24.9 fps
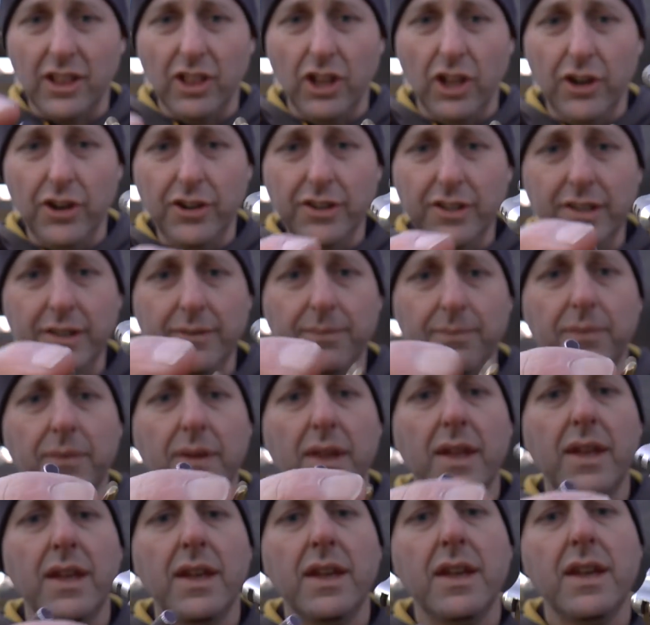load it.
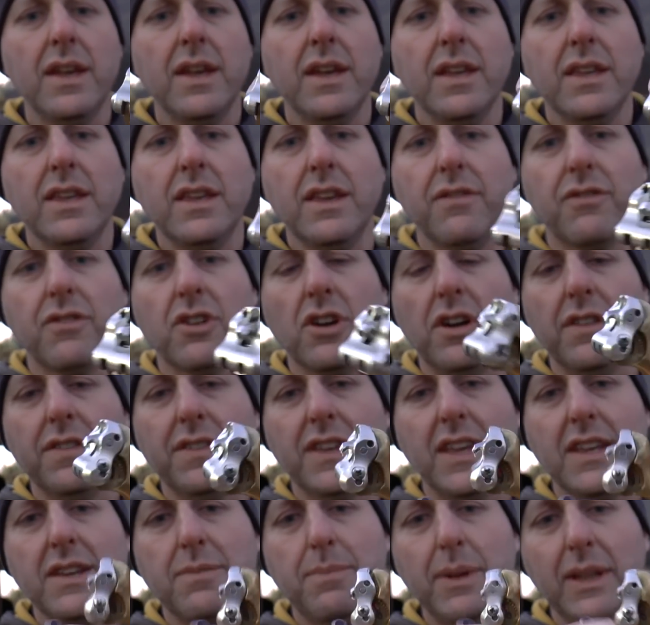You've got
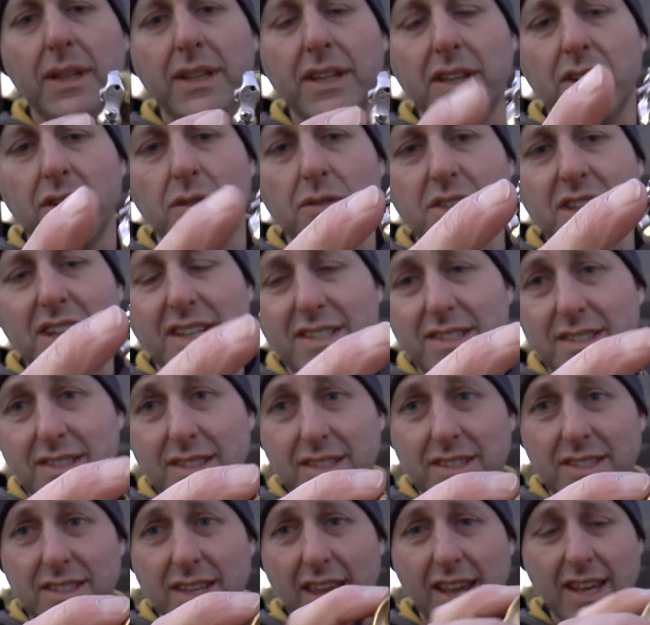the ability to adjust
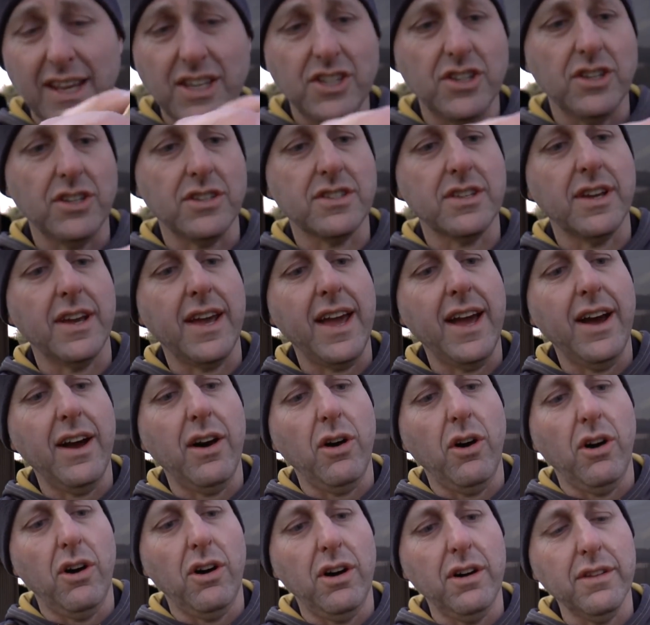the tension, so how
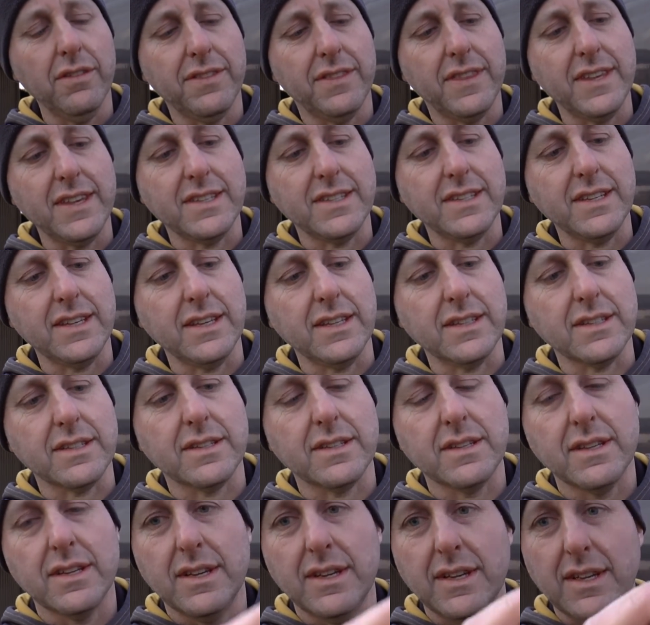hot this
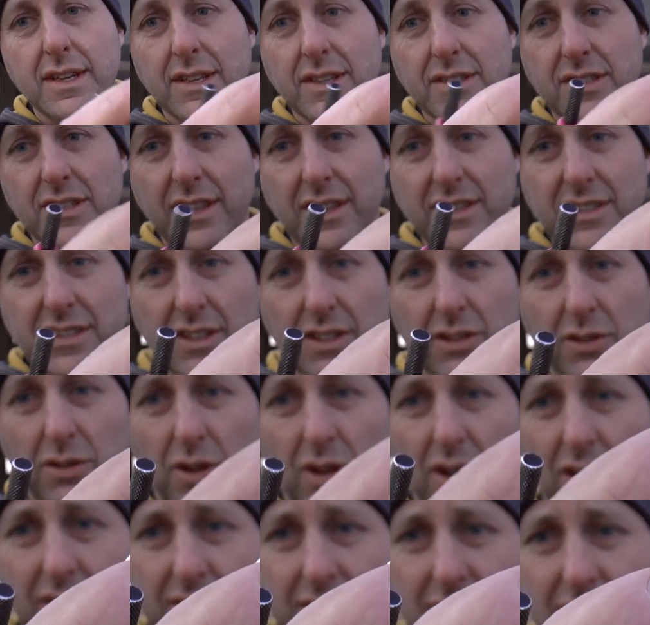is. So there's a little
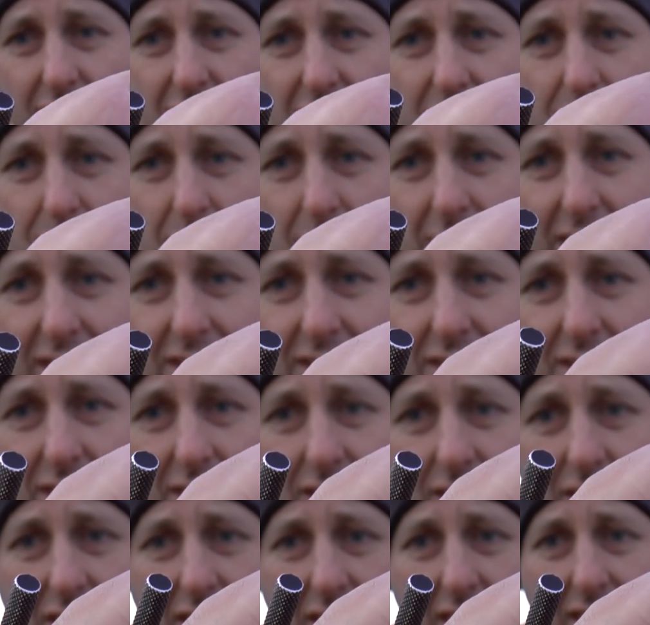hotness
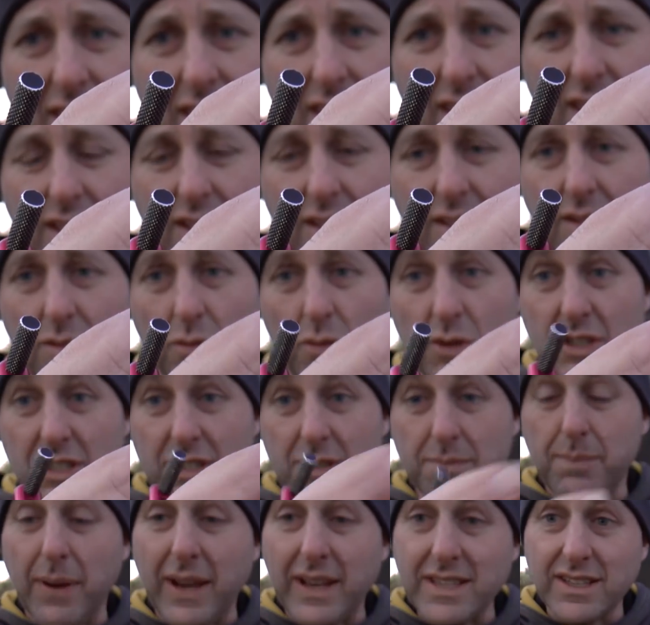meter here, which
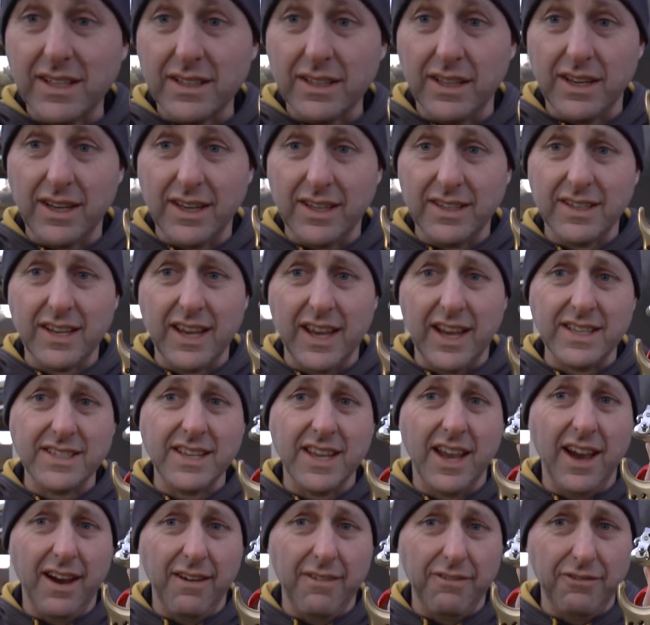is basically indicates
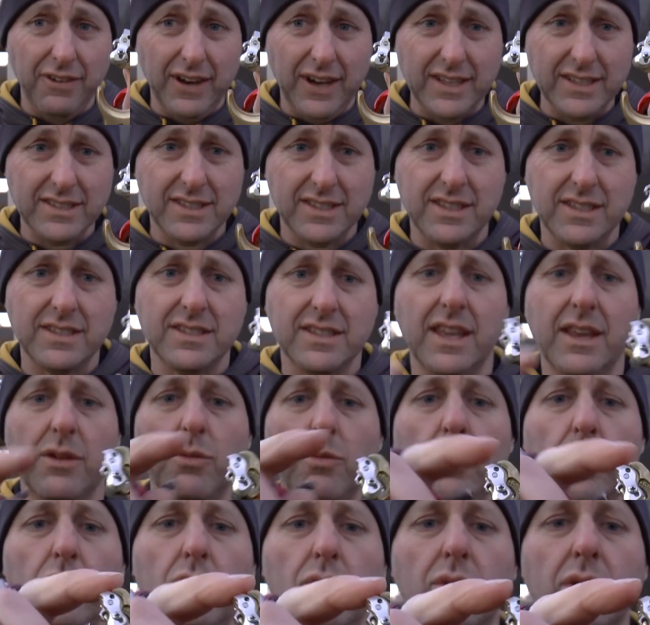how fast this
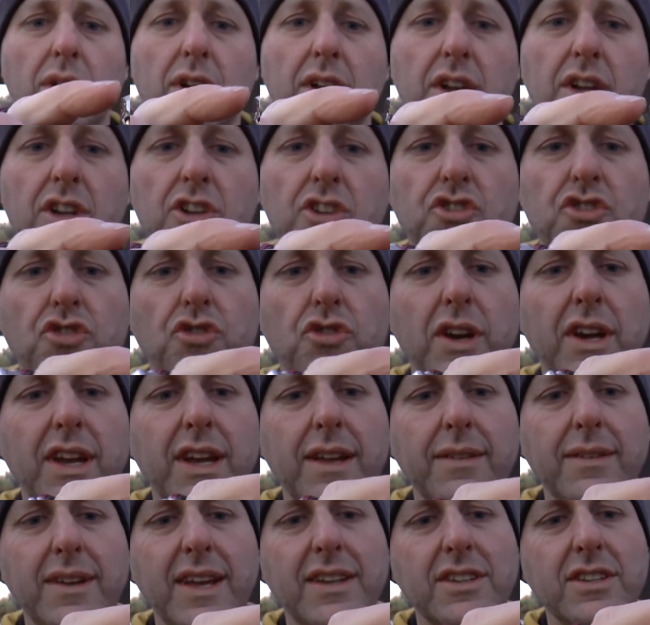thing will
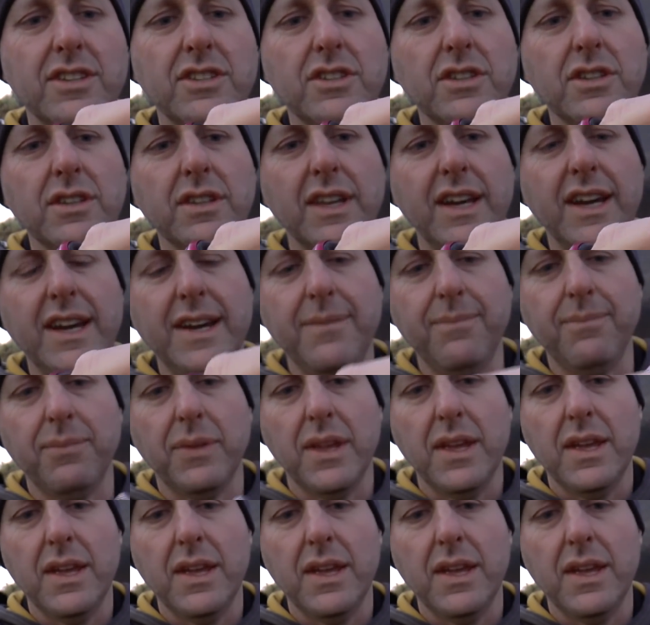trigger. Now, to do that,